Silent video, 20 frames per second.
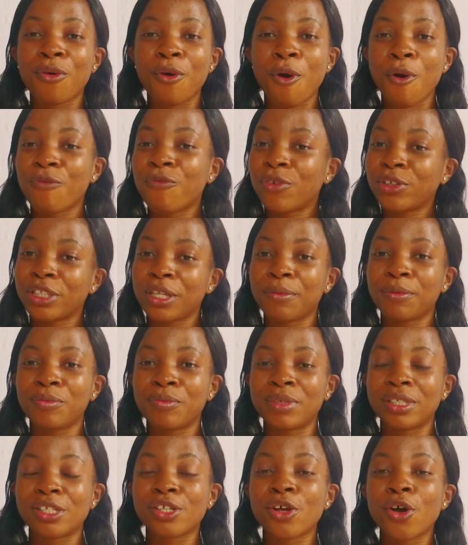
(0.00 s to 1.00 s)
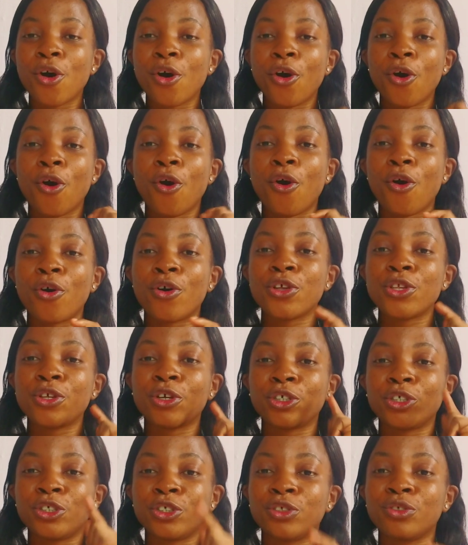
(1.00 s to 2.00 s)
comfortable with, or
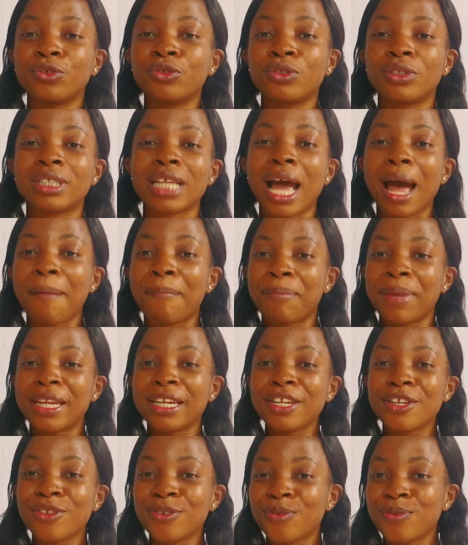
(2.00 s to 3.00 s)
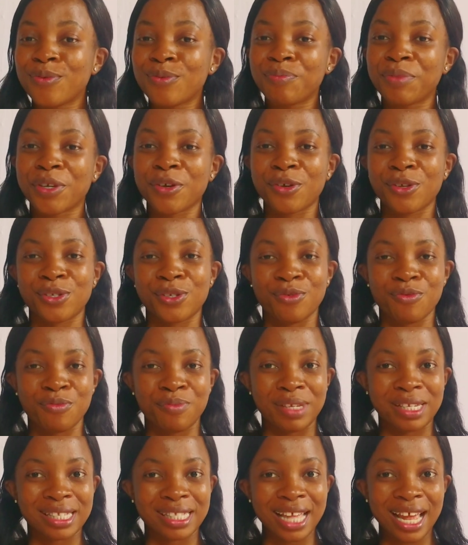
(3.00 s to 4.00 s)
your shoes are paining you because you'll
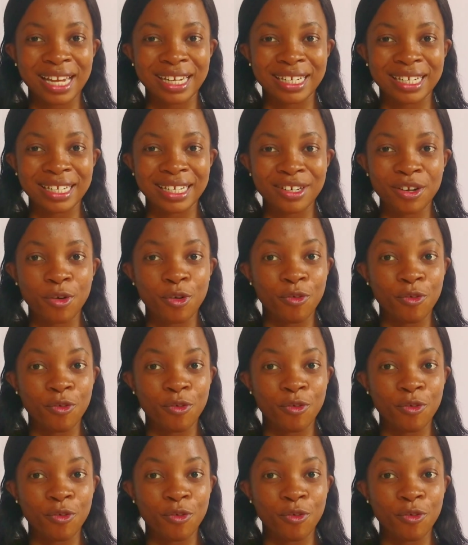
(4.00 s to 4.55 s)
be standing,